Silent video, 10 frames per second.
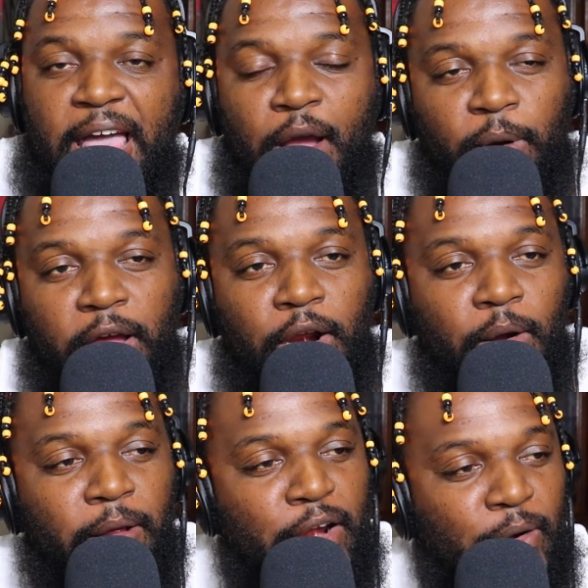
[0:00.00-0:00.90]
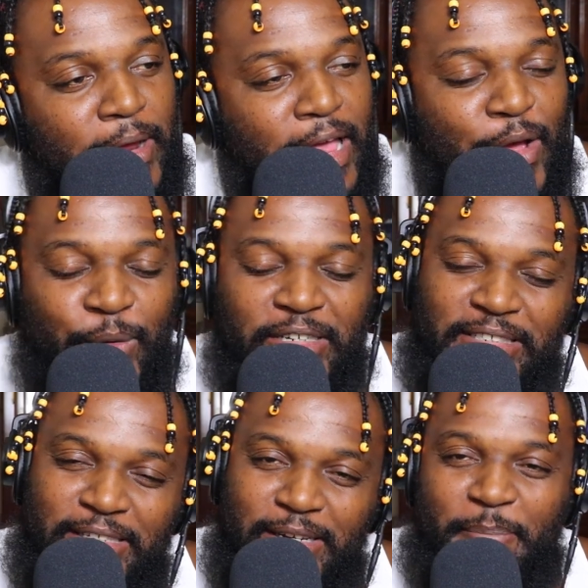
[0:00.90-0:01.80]
All right.
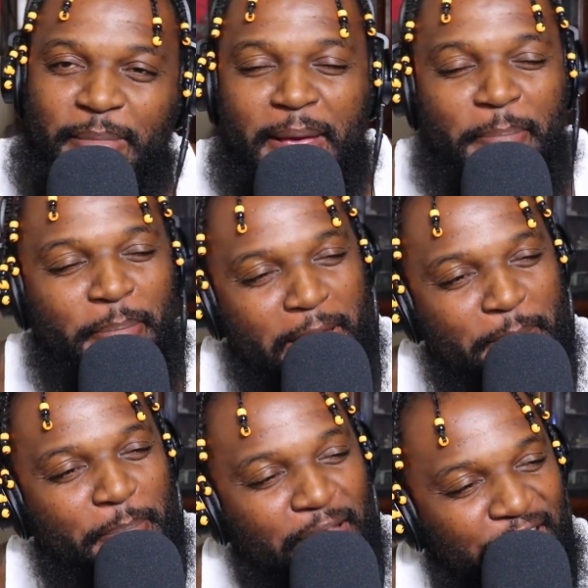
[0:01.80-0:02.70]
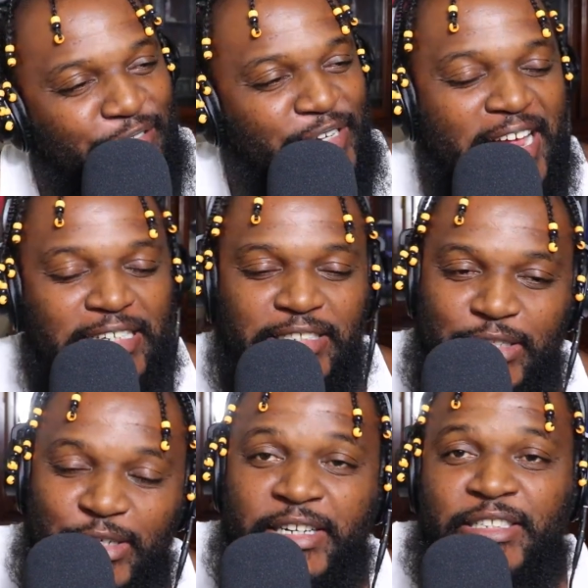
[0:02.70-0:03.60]
What's up, my people? All right,
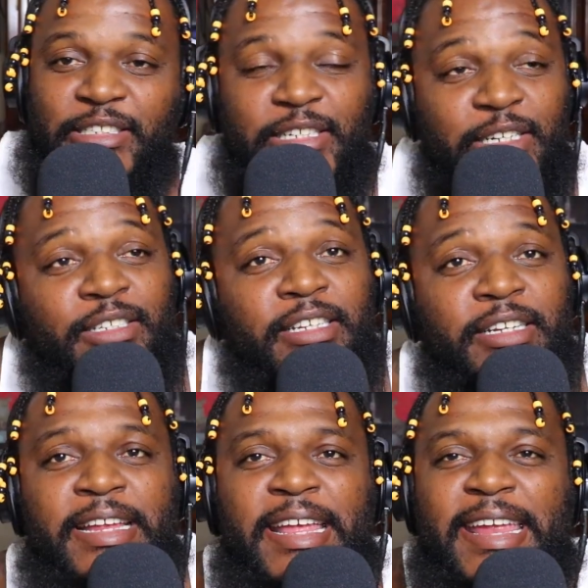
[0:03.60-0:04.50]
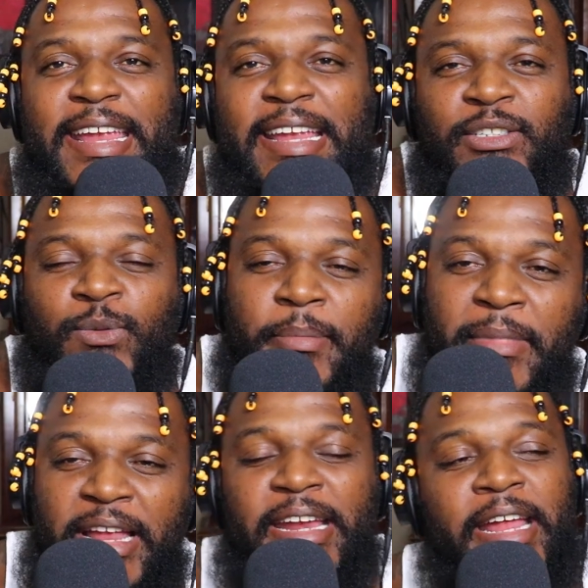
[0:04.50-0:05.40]
so look, here's the deal. Look, it is what?
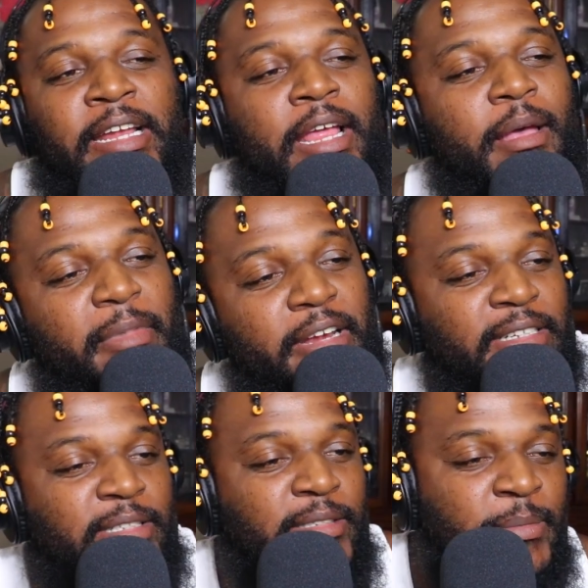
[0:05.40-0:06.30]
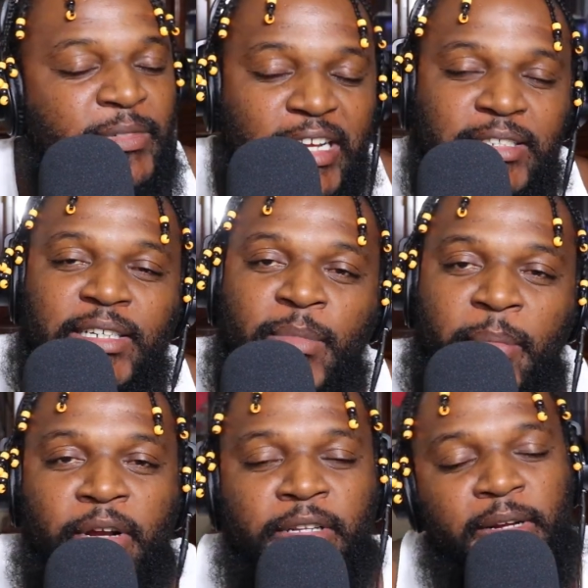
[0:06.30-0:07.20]
Monday, September 19th.
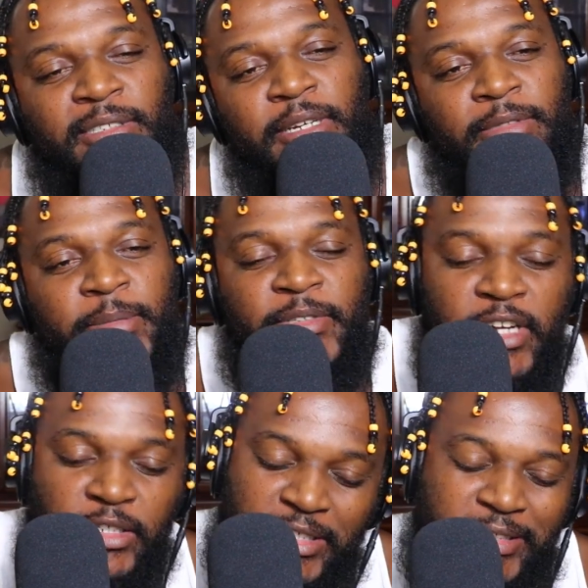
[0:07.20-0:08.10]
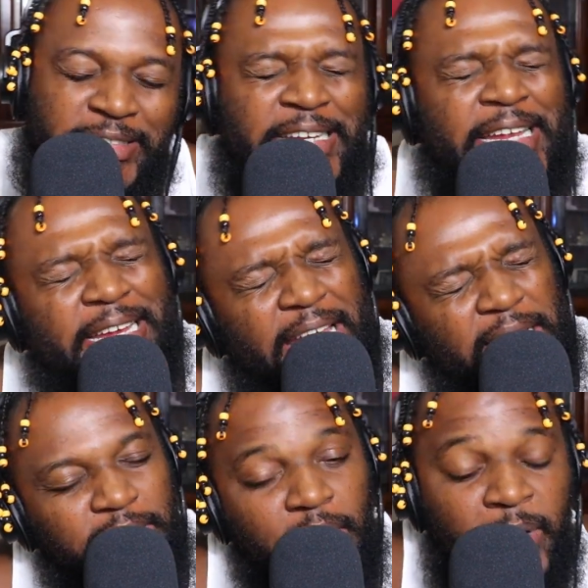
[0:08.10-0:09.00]
My birthday was September 13th.
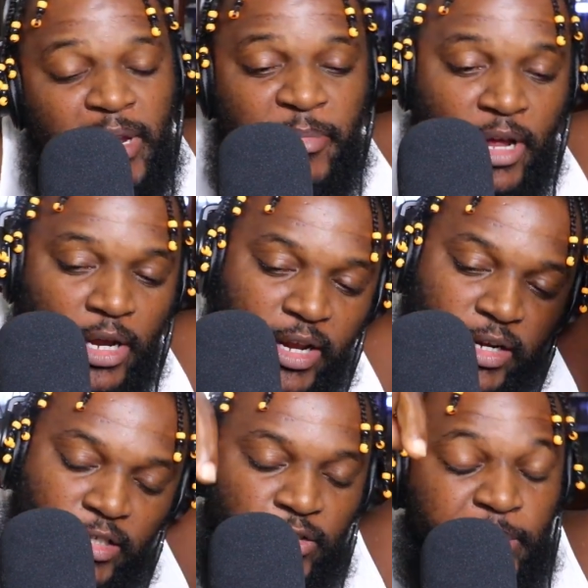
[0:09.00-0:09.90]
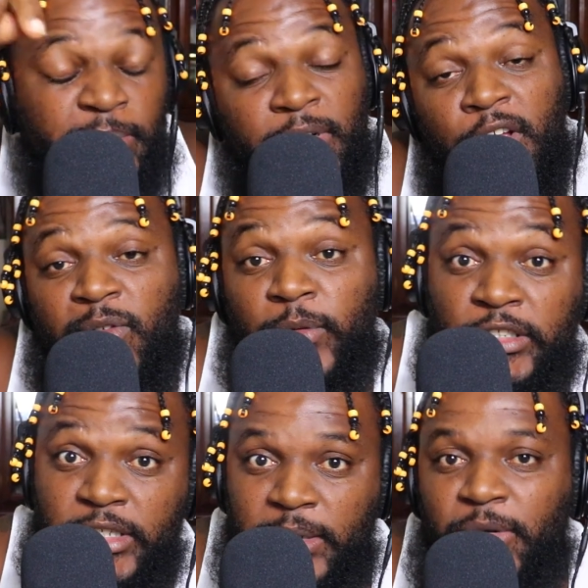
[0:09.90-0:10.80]
Cash App, PayPal, all that in the description below if you
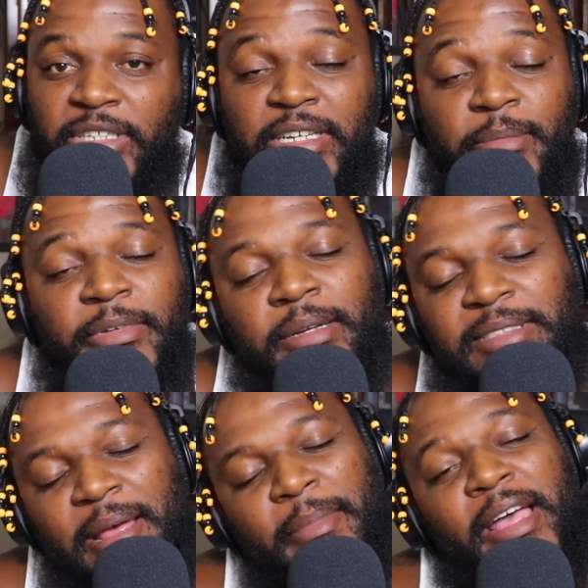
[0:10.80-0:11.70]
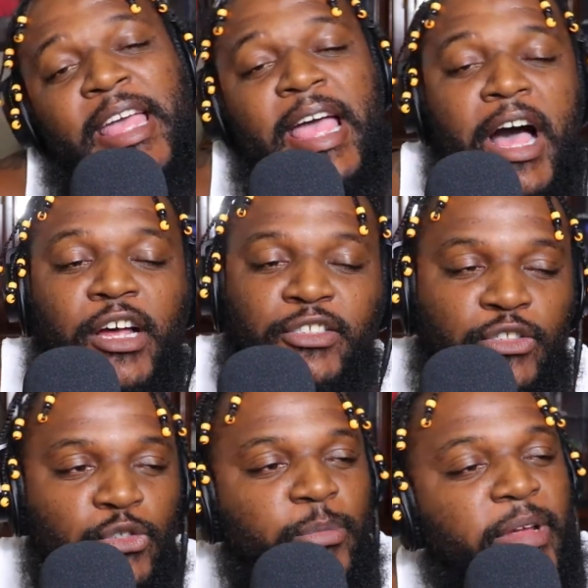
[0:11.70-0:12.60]
want to send your boy something, you know what I'm talking about. Also,
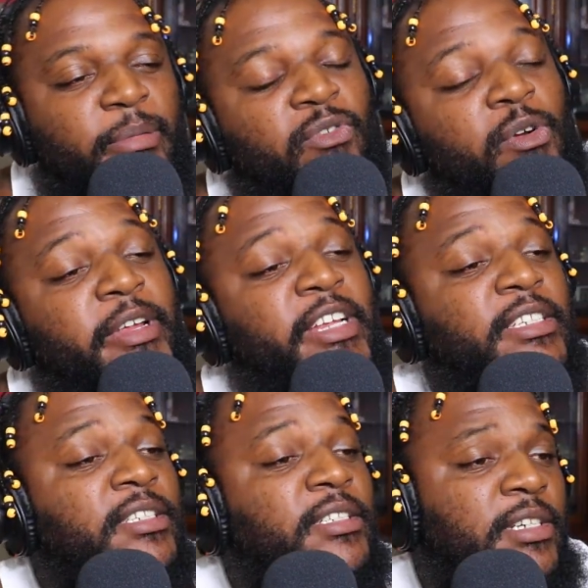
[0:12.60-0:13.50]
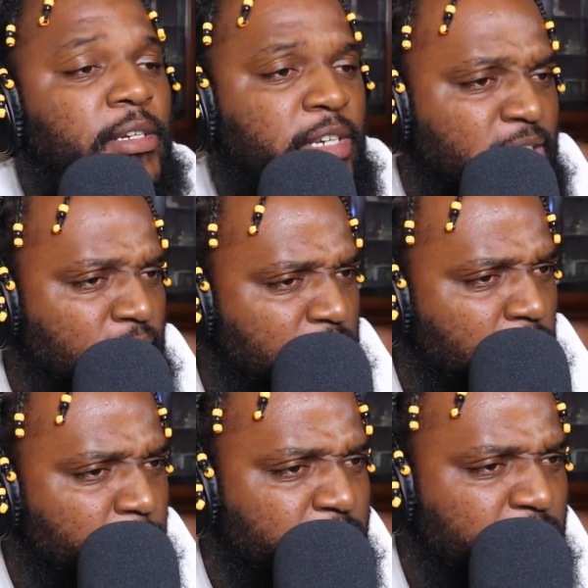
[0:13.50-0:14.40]
too, man, before we get into Selena
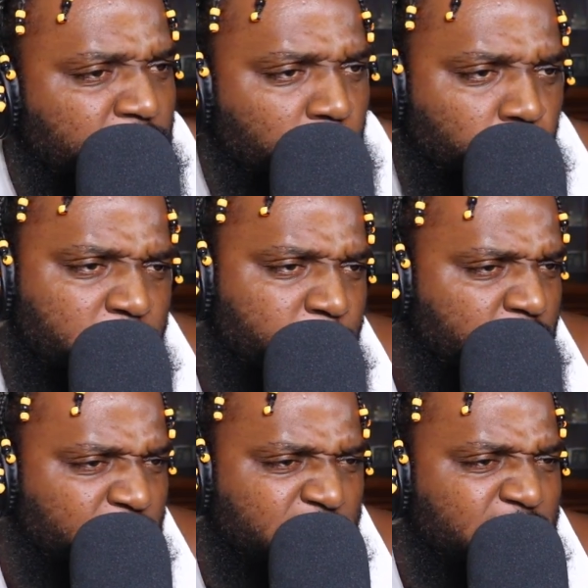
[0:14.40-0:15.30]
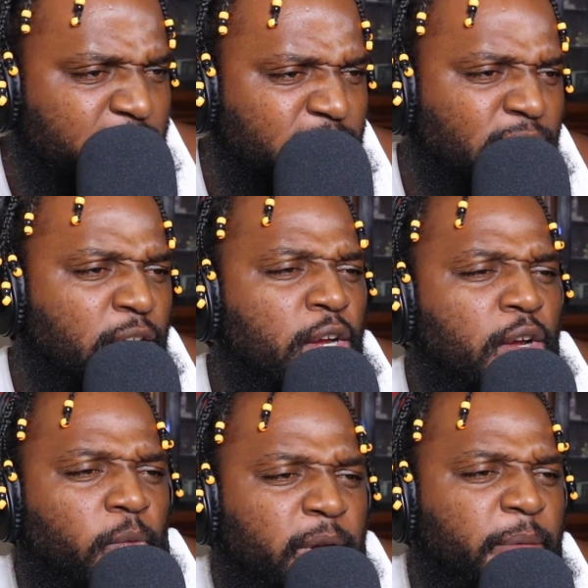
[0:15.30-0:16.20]
Gomez and Rema, I think it is.
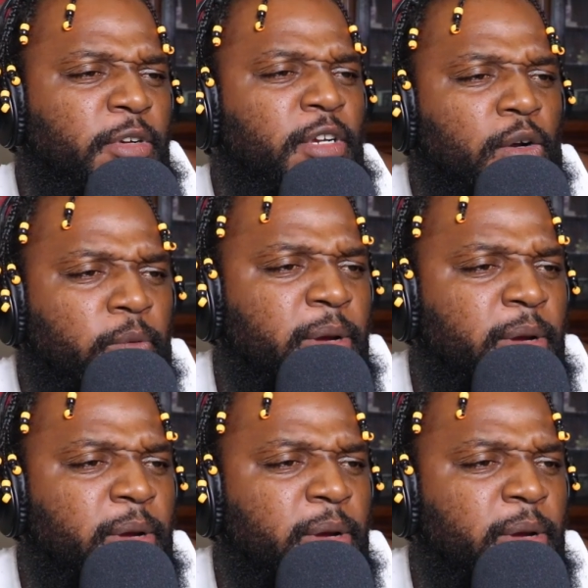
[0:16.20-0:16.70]
Rema.